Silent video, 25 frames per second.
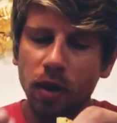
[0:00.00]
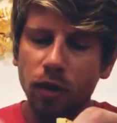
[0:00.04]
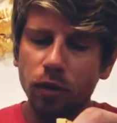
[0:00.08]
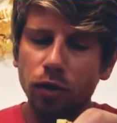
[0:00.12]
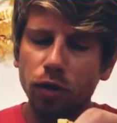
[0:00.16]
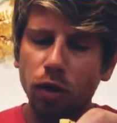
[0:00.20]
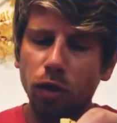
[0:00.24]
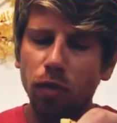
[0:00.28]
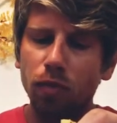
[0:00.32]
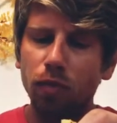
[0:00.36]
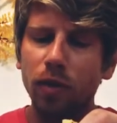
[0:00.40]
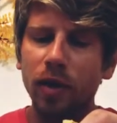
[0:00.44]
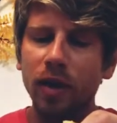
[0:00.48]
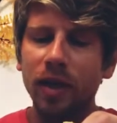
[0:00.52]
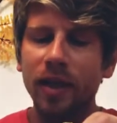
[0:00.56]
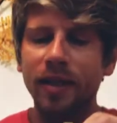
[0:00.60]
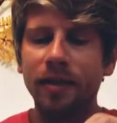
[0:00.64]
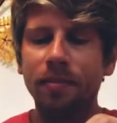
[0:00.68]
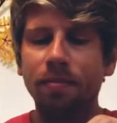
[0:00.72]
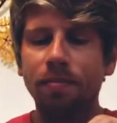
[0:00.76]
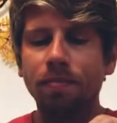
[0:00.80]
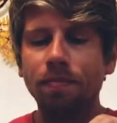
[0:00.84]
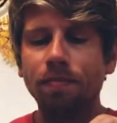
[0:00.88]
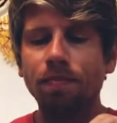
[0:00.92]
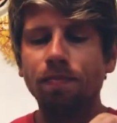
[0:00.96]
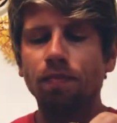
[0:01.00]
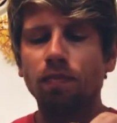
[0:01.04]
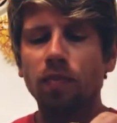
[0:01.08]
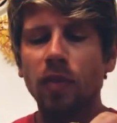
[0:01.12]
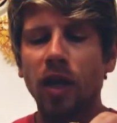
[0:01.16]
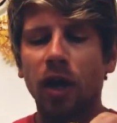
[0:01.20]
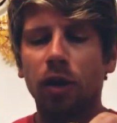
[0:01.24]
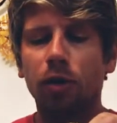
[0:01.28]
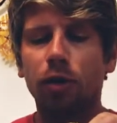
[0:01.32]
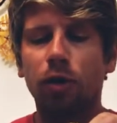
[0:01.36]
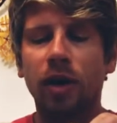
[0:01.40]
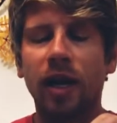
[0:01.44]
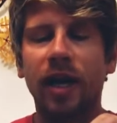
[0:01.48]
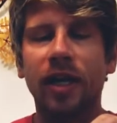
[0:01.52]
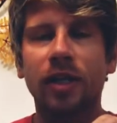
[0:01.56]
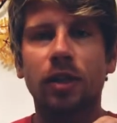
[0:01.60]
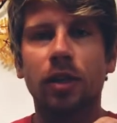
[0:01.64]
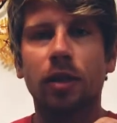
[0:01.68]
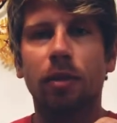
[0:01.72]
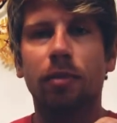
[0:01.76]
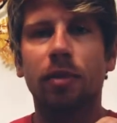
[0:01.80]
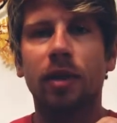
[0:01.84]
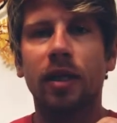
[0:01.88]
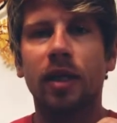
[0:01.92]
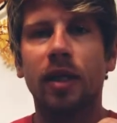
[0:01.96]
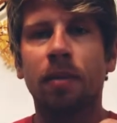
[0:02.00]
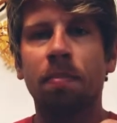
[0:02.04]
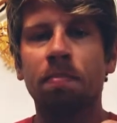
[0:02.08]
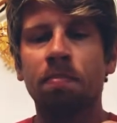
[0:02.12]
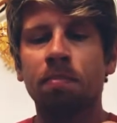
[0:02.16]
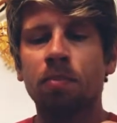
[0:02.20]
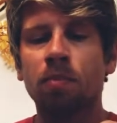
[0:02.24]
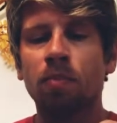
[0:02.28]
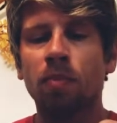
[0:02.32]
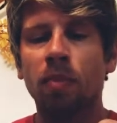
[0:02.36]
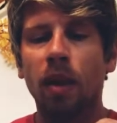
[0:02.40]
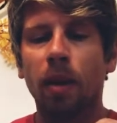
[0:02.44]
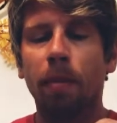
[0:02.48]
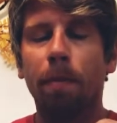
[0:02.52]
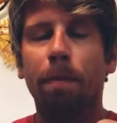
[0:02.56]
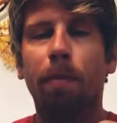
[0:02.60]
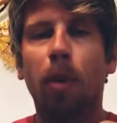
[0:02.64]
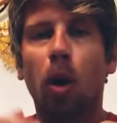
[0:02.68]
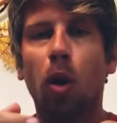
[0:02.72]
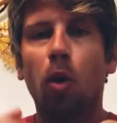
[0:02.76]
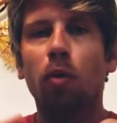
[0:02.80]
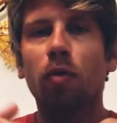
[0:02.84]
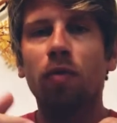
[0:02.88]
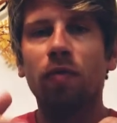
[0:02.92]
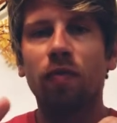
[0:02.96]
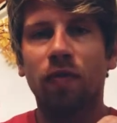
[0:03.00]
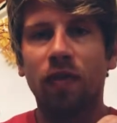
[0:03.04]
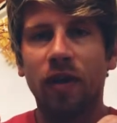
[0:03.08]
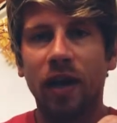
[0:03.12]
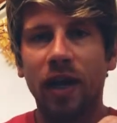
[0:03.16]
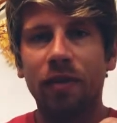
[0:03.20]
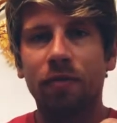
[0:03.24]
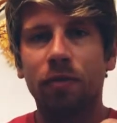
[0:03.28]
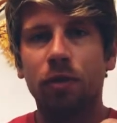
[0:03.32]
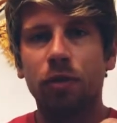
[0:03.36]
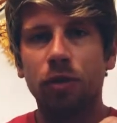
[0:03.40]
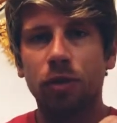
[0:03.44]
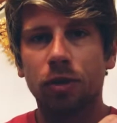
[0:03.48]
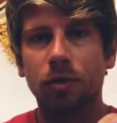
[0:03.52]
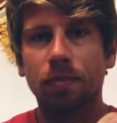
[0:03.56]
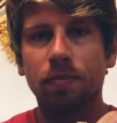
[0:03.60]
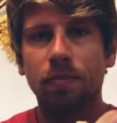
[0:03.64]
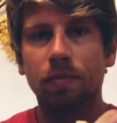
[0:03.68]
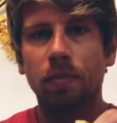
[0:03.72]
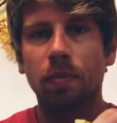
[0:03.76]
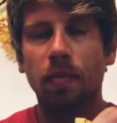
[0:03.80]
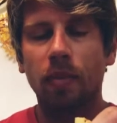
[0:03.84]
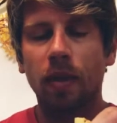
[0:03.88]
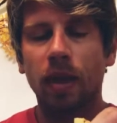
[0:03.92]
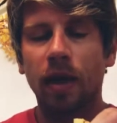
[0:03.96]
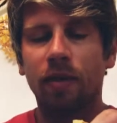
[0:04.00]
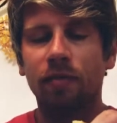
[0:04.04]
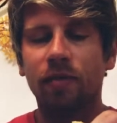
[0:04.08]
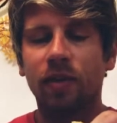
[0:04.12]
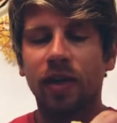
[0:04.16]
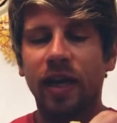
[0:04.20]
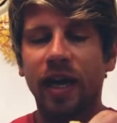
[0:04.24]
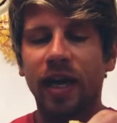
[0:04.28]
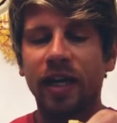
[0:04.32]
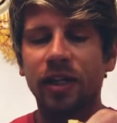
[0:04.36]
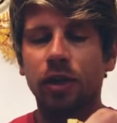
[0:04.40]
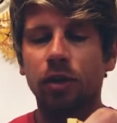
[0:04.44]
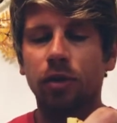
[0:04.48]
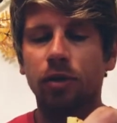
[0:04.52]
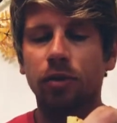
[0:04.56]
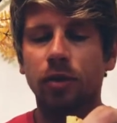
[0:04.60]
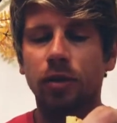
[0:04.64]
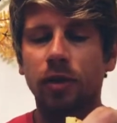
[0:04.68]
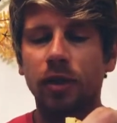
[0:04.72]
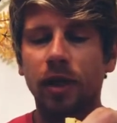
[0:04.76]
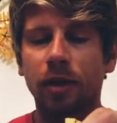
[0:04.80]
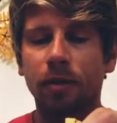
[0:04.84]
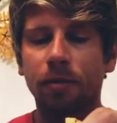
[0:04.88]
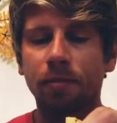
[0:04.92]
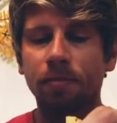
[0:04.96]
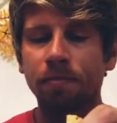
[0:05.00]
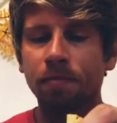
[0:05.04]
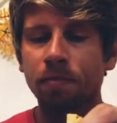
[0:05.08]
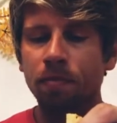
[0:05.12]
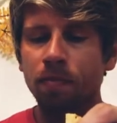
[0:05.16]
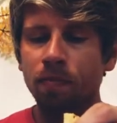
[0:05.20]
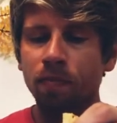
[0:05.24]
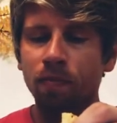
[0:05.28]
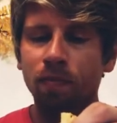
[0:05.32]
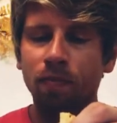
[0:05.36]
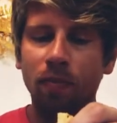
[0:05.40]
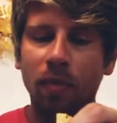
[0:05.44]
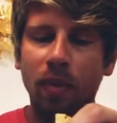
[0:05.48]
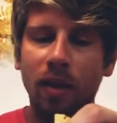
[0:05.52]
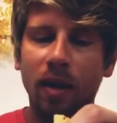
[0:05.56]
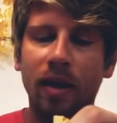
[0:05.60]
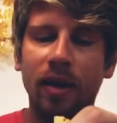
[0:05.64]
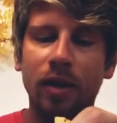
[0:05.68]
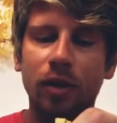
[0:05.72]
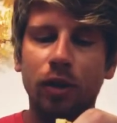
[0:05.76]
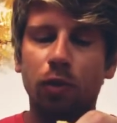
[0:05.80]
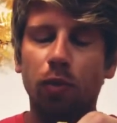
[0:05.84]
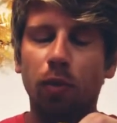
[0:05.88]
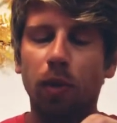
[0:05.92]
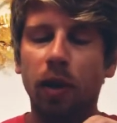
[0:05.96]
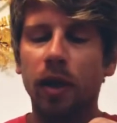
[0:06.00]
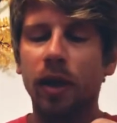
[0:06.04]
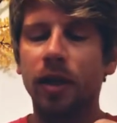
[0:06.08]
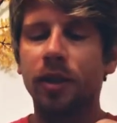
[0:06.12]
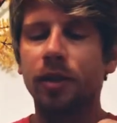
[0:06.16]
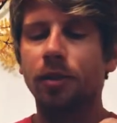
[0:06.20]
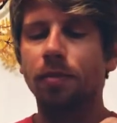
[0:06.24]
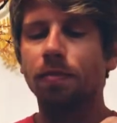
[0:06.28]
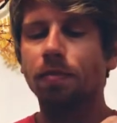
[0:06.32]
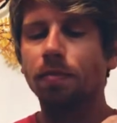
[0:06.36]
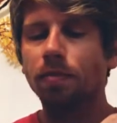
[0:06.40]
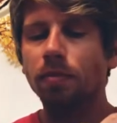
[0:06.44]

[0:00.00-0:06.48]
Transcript: So it really counteracts some of the bold flavors of the queso itself, as well as